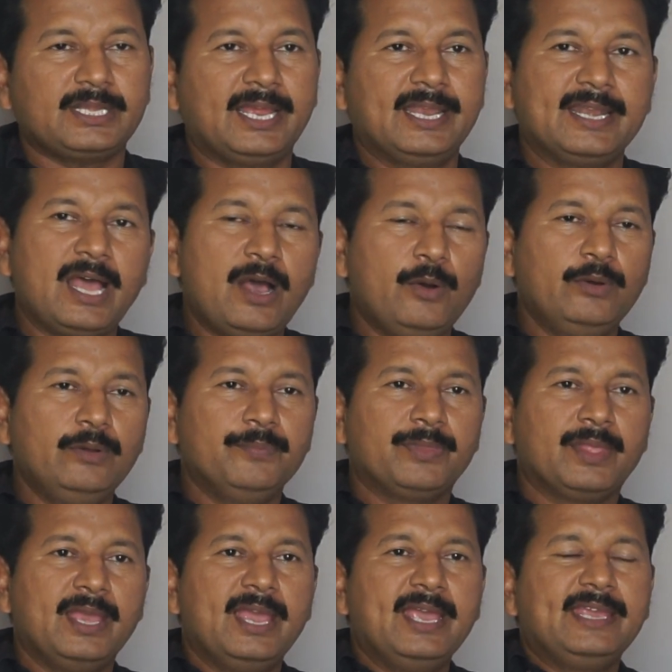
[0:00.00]
And now,
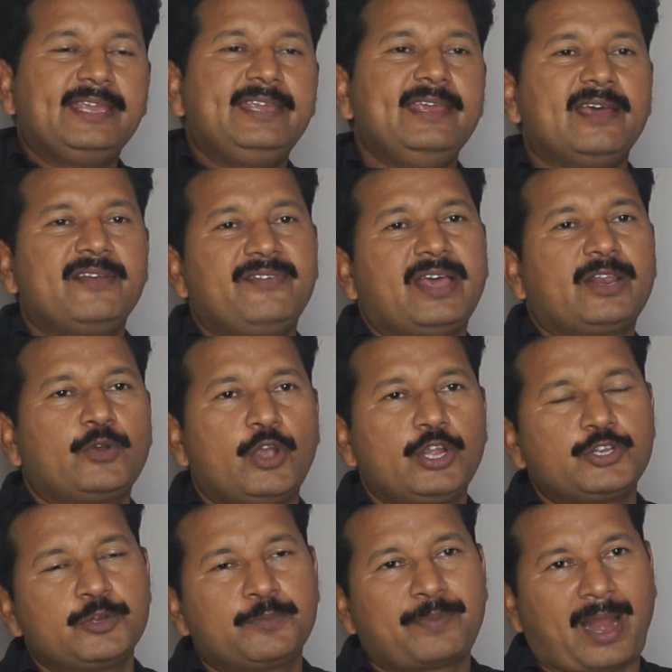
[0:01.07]
here we are
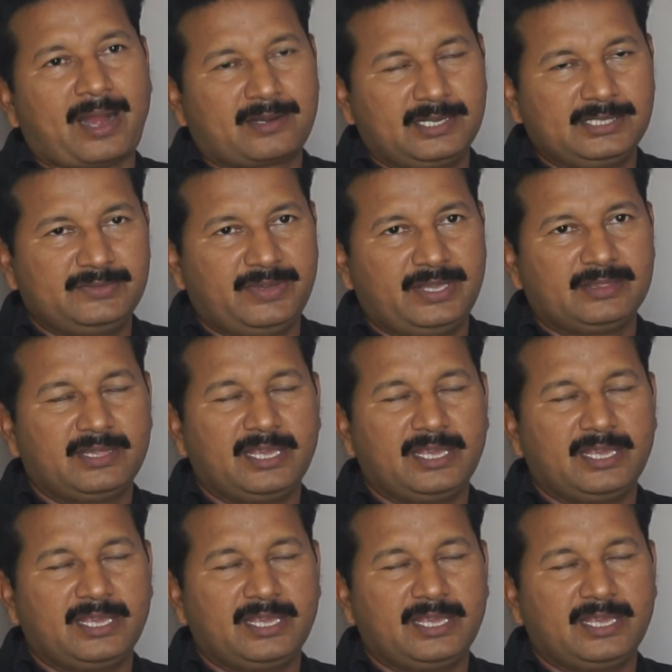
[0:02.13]
going to practice with